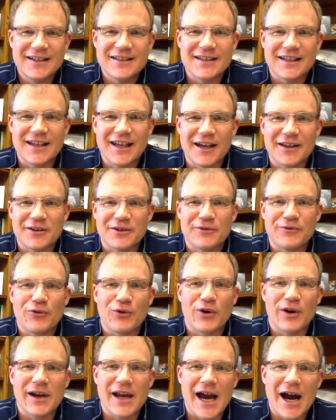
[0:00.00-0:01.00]
together
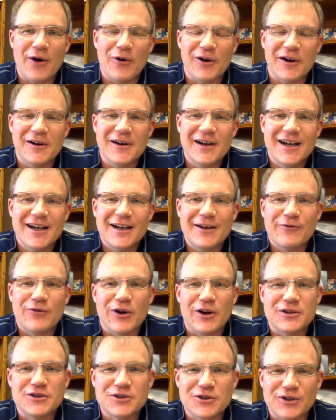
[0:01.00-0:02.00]
for an hour
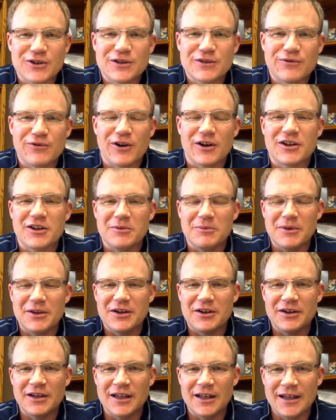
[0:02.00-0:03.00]
for our church, for our
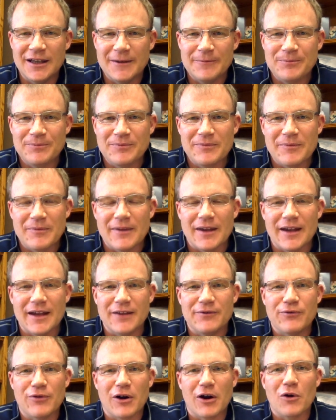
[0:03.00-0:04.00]
community,
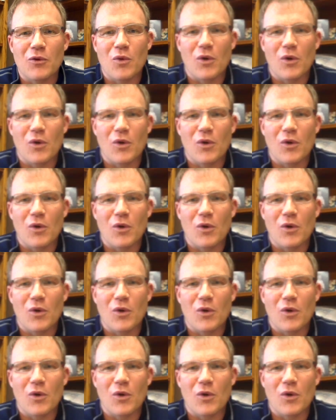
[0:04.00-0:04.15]
and for our